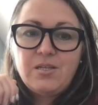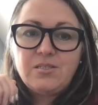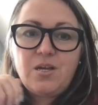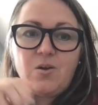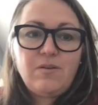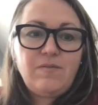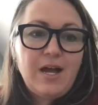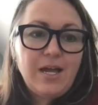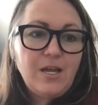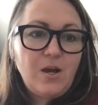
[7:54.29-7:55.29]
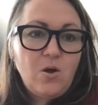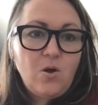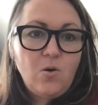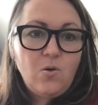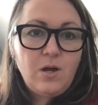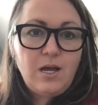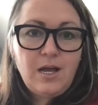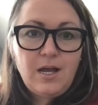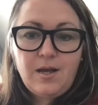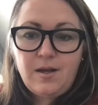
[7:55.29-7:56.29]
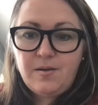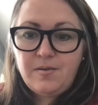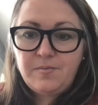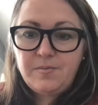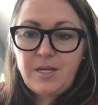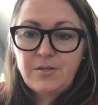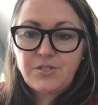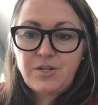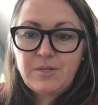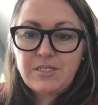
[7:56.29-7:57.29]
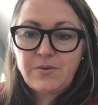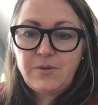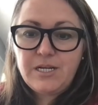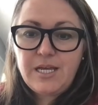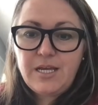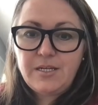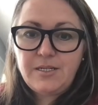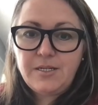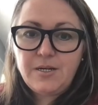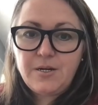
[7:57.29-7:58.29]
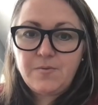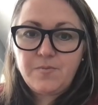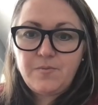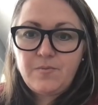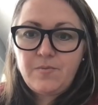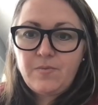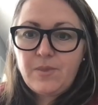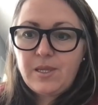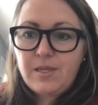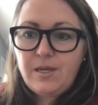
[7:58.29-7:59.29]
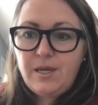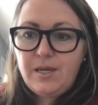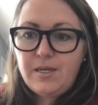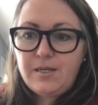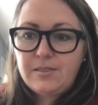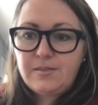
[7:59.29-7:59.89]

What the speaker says: So if I go, I'll share my screen again here. And